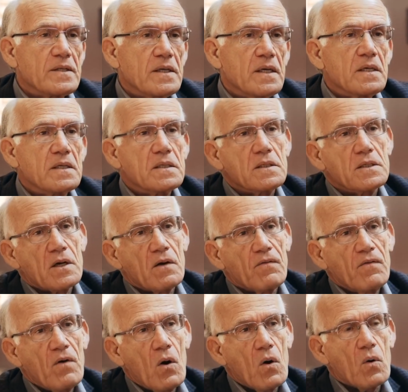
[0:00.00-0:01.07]
citizens
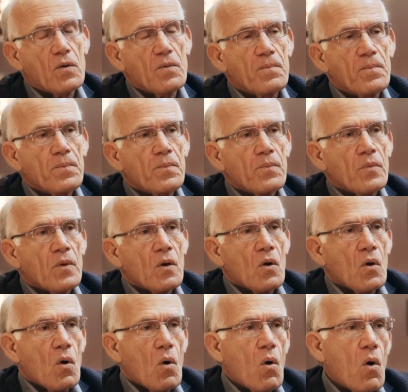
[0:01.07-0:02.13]
can vote.
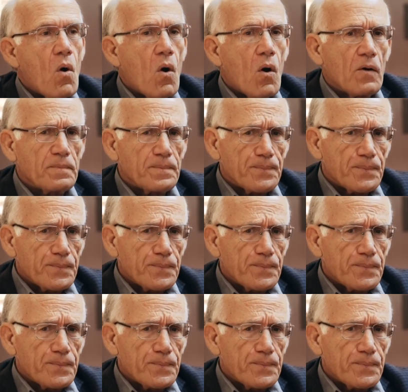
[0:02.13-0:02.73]
Or